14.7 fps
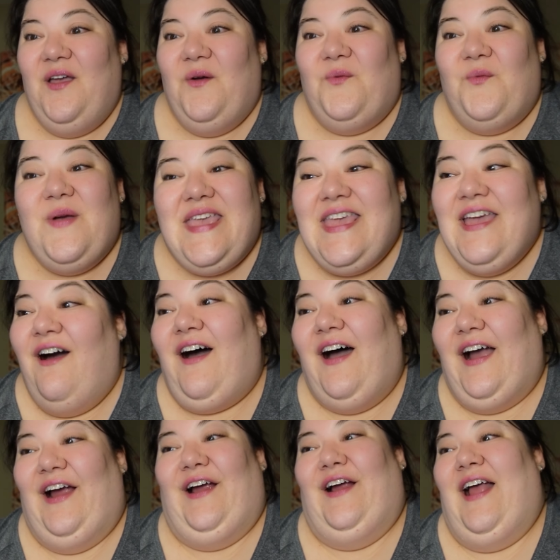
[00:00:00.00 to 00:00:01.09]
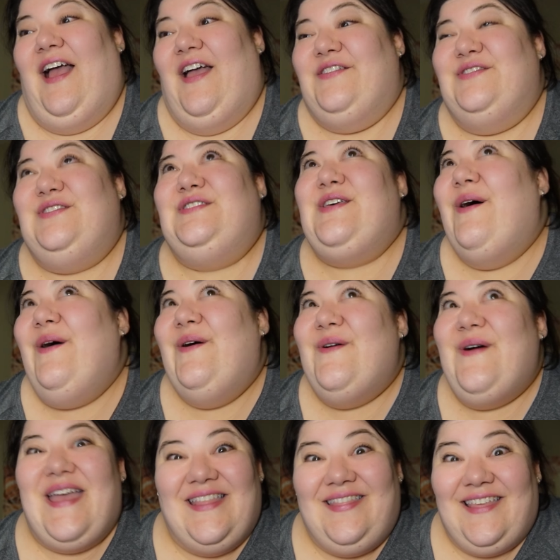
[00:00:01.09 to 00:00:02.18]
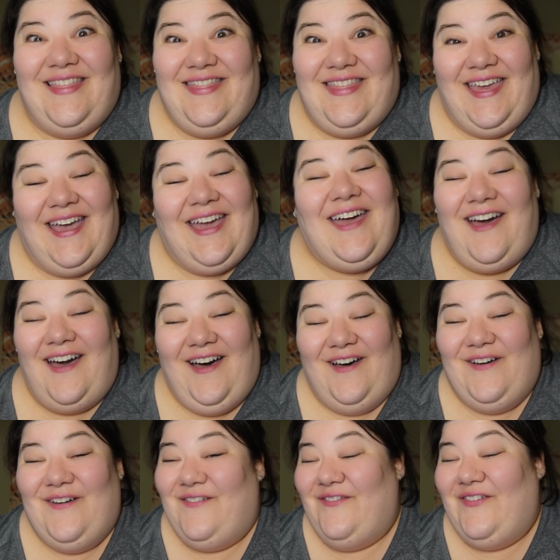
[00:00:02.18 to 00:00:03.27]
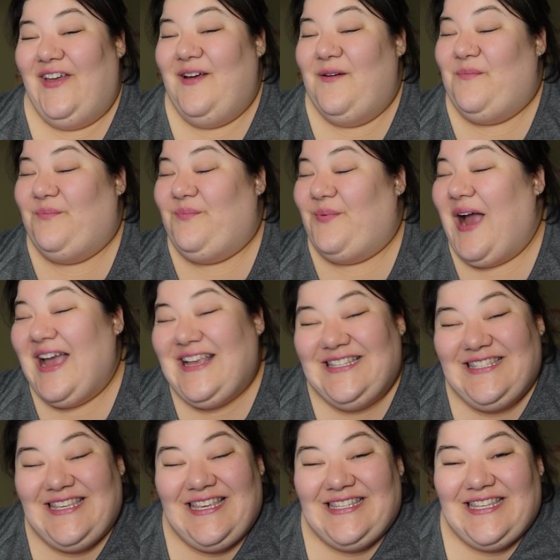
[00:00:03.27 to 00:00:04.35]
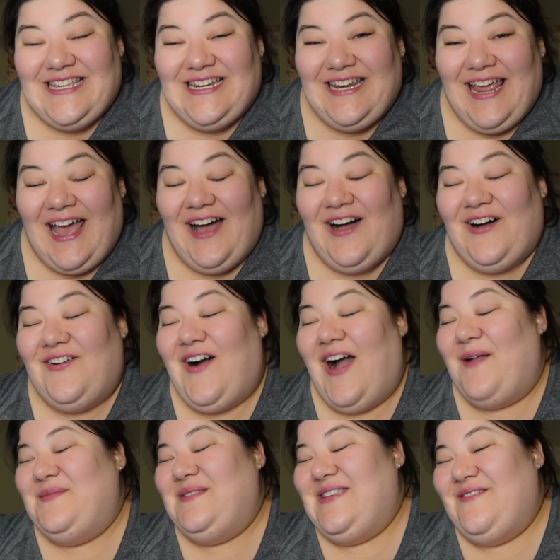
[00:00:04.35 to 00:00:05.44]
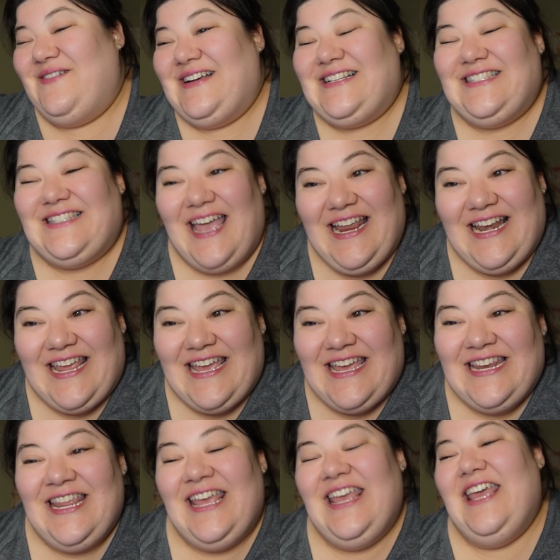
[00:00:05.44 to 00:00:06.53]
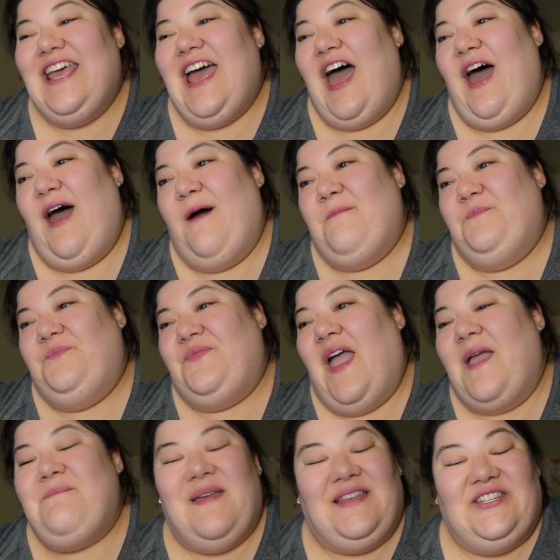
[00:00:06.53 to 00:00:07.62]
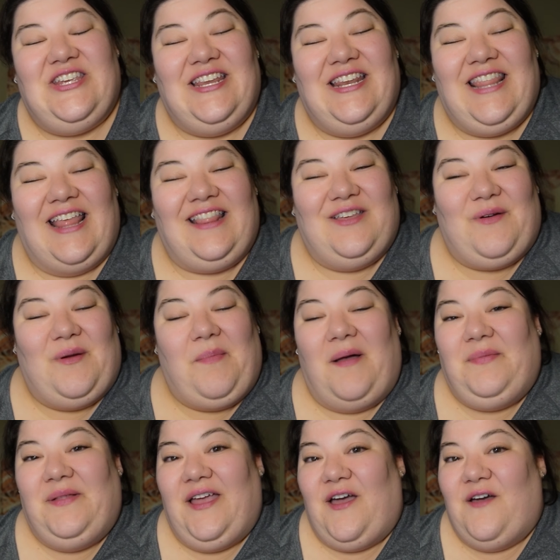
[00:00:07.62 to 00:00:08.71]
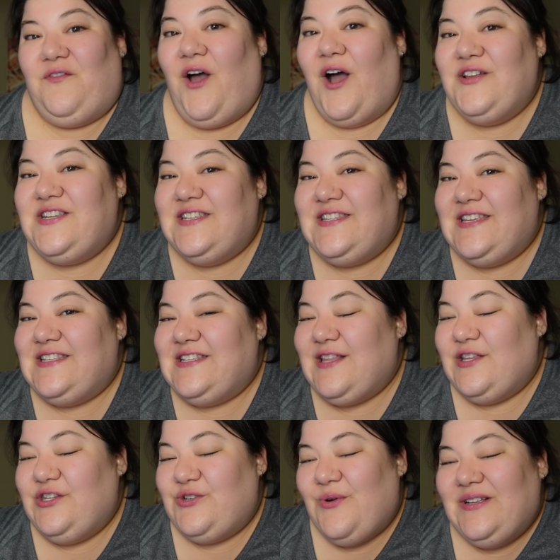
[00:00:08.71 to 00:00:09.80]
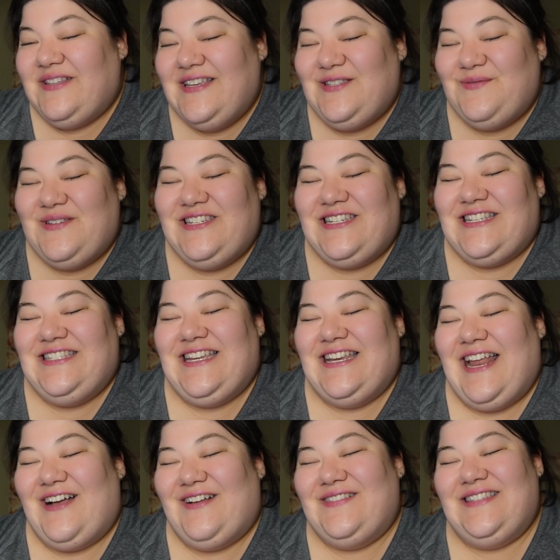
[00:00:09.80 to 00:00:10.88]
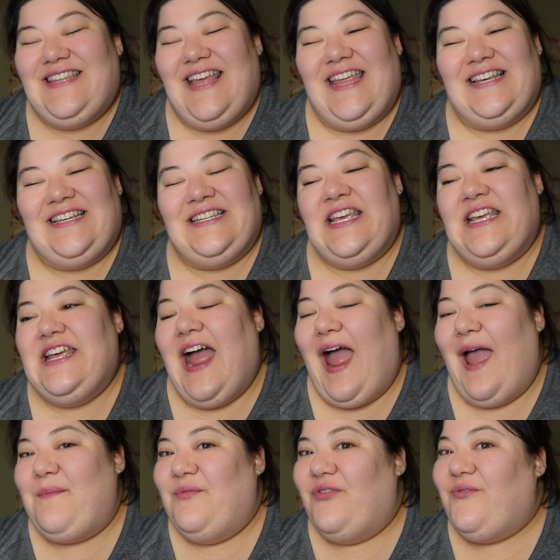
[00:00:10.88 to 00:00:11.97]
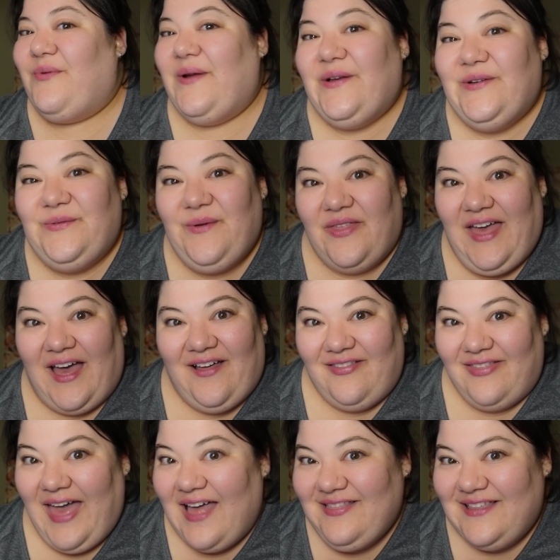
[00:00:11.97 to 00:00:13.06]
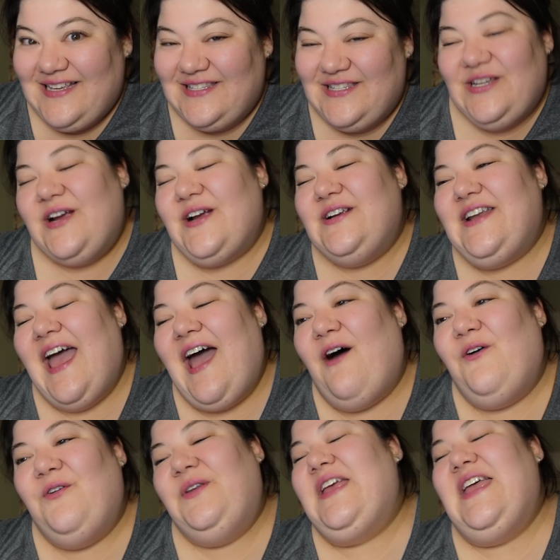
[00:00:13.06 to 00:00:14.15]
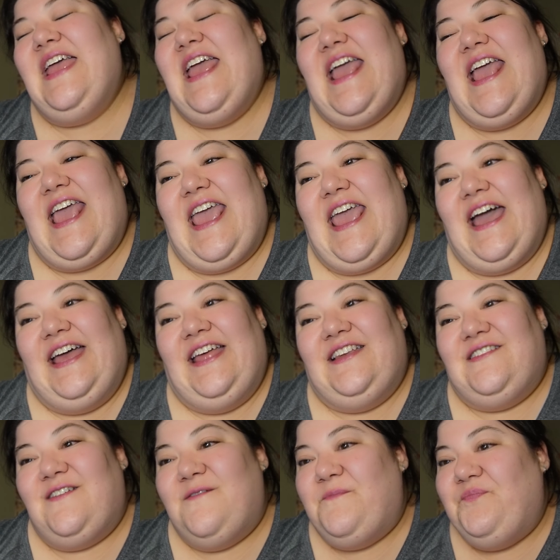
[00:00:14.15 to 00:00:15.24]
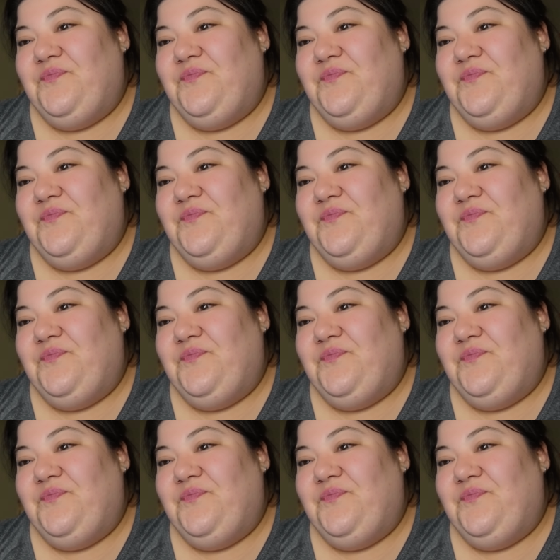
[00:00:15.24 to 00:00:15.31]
we are so in the thick of prize season now. I'm so excited. I mentioned that the Republic of Consciousness shortlist was just announced, and I'm thrilled with how that list turned out. And